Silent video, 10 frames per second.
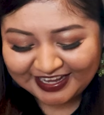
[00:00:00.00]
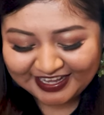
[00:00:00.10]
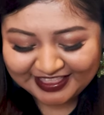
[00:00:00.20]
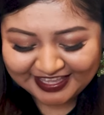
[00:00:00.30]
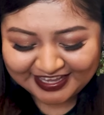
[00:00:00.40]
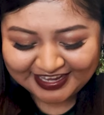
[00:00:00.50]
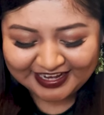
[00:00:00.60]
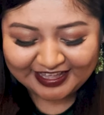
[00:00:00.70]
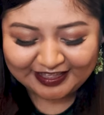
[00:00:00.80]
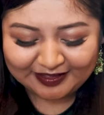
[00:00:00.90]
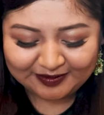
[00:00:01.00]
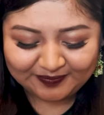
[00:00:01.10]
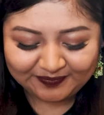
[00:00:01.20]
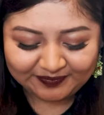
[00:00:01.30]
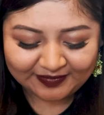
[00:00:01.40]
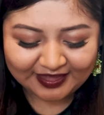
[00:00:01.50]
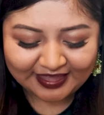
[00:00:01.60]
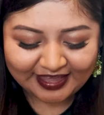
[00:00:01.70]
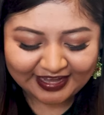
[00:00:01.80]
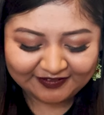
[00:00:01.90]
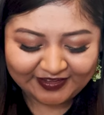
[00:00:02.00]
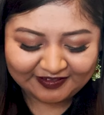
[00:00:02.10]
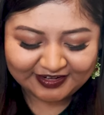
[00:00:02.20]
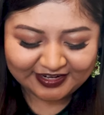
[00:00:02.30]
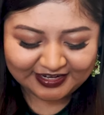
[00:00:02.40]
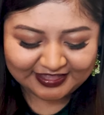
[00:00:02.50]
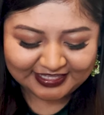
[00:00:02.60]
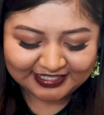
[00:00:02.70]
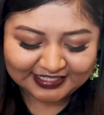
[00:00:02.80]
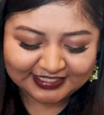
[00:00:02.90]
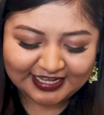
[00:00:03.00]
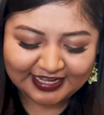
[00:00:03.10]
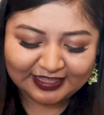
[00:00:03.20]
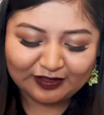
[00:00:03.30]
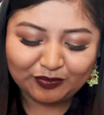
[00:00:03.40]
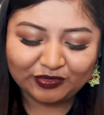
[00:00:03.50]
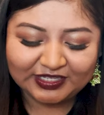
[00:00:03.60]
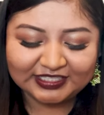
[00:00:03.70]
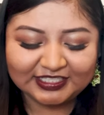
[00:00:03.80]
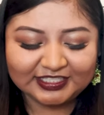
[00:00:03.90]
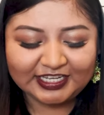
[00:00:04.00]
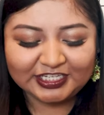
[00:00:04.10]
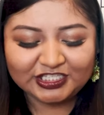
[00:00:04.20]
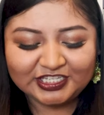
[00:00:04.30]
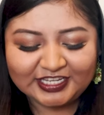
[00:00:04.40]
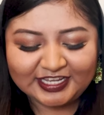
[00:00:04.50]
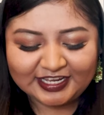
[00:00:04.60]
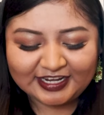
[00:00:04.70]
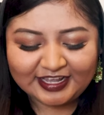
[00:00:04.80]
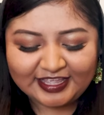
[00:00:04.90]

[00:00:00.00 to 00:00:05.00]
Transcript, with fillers: And then um, I found her this set in the boys section.